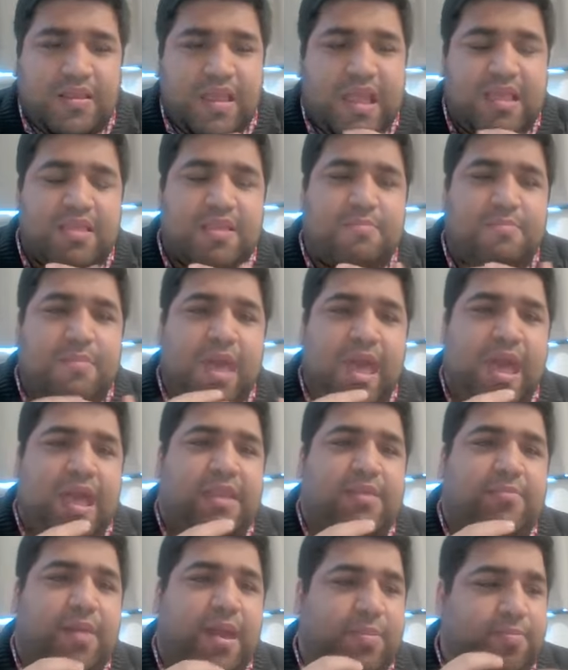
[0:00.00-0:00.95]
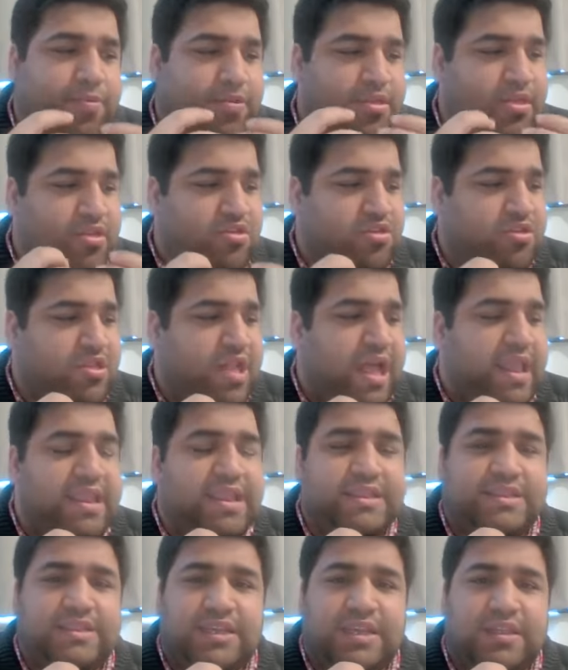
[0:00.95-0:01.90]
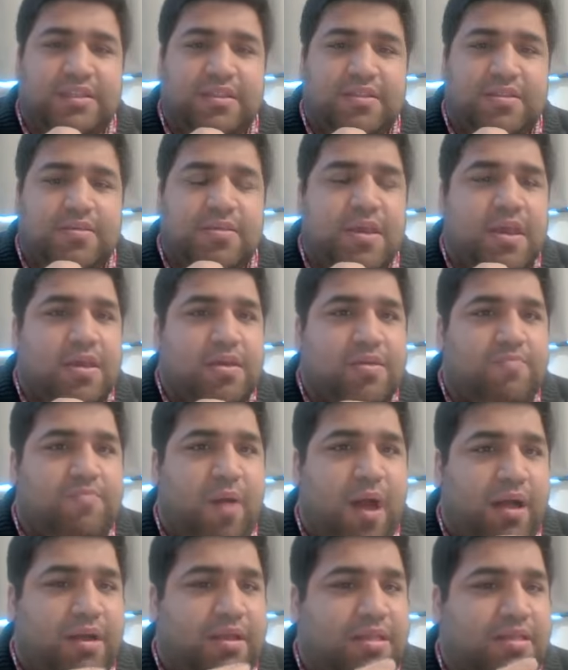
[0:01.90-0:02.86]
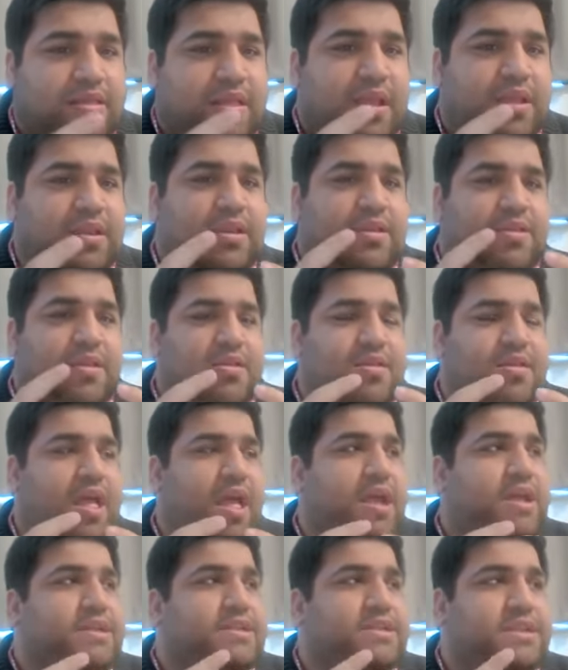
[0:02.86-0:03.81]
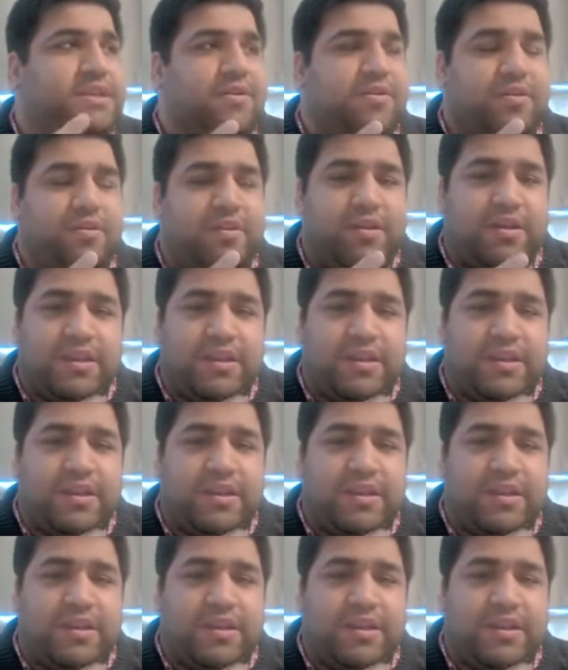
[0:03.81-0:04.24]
As a man, my positionality in the Pakistani society or